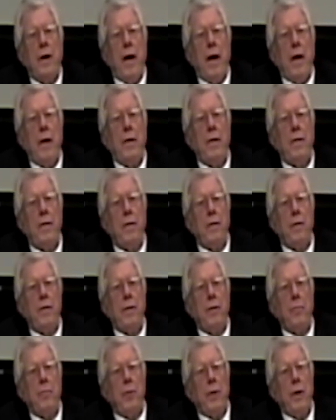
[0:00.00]
and uh,
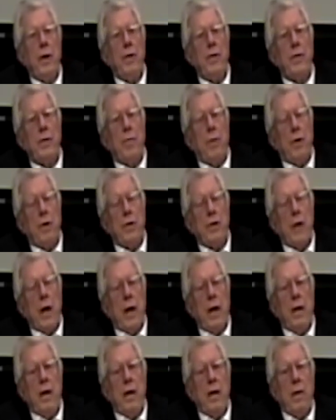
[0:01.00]
the priest was
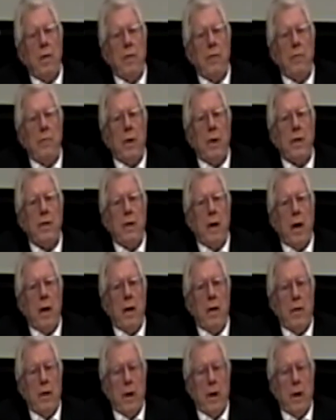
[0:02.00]
standing by side,